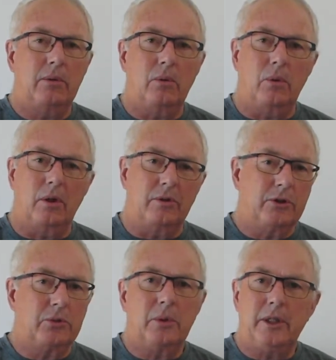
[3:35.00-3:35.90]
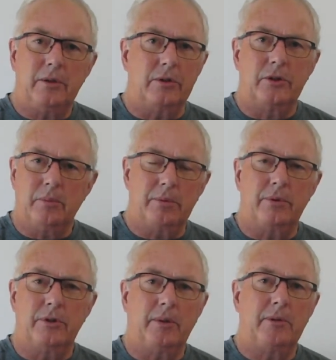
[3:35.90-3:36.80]
or sweet or simple
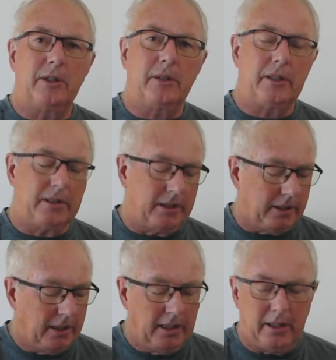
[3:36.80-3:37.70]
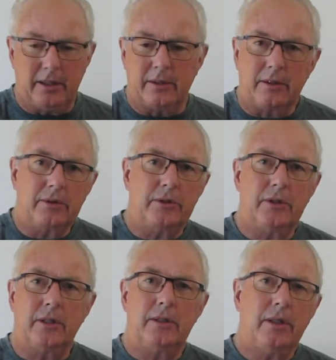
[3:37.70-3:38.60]
or something like that. And of course
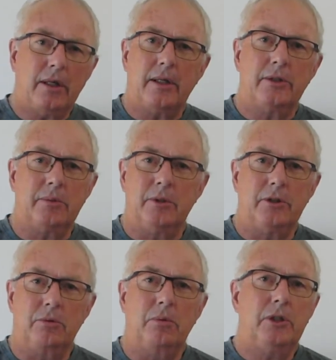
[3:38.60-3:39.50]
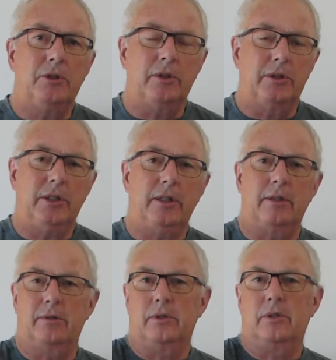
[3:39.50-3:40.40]
the guitar has a much richer
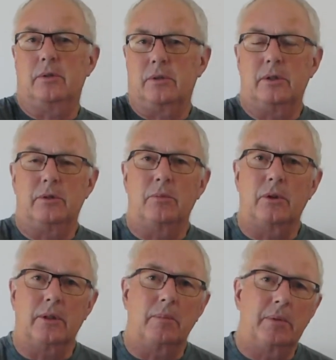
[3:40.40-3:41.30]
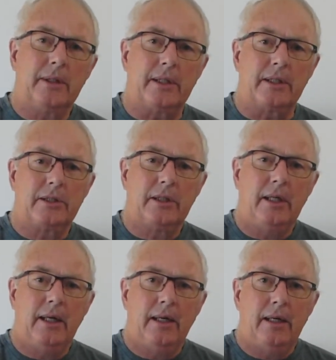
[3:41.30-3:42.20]
sound, so it's more complex.
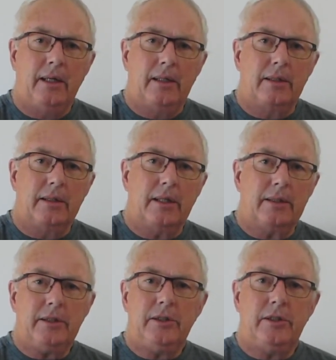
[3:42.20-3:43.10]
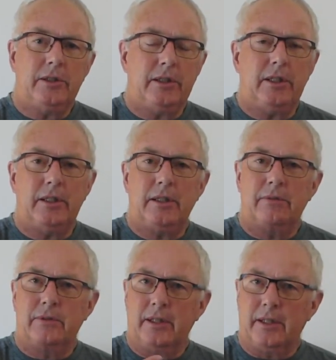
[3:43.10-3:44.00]
Now let's see
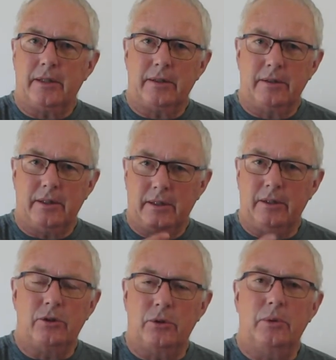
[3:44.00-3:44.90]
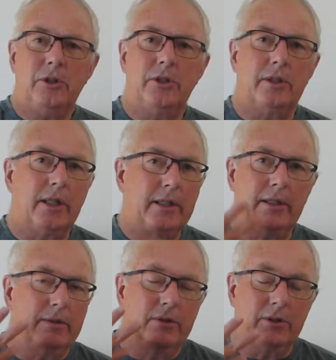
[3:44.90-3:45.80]
if that intuition I
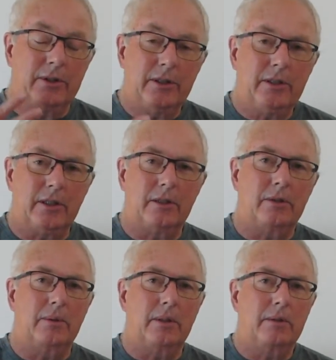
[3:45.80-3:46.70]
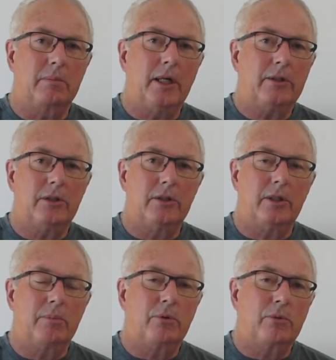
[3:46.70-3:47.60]
get just listening to it matches
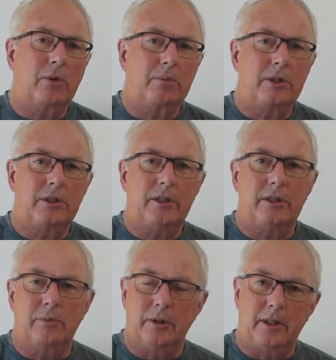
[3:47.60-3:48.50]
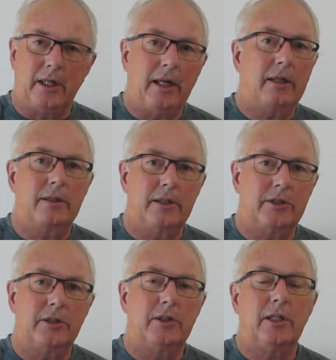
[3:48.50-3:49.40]
up with what we see when we
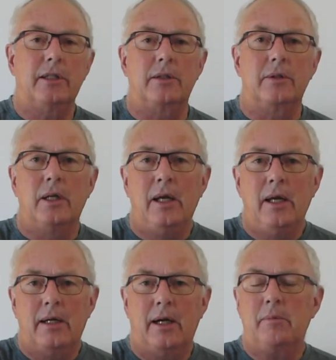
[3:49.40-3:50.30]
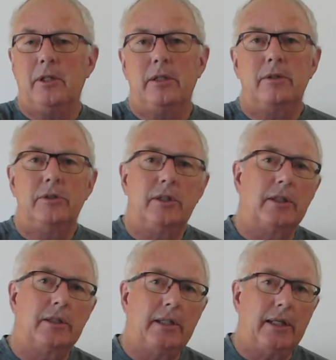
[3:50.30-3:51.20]
analyze the sound. I'm going to use
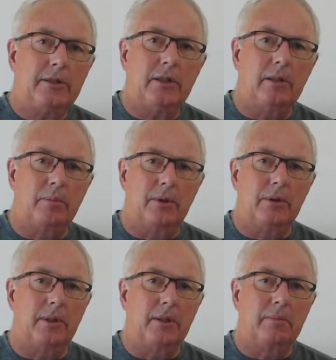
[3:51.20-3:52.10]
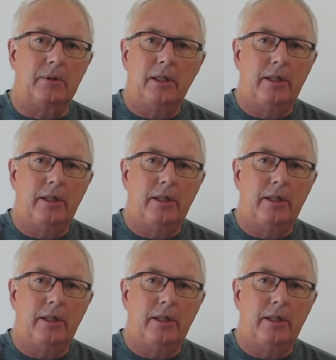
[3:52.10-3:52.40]
the Audacity program,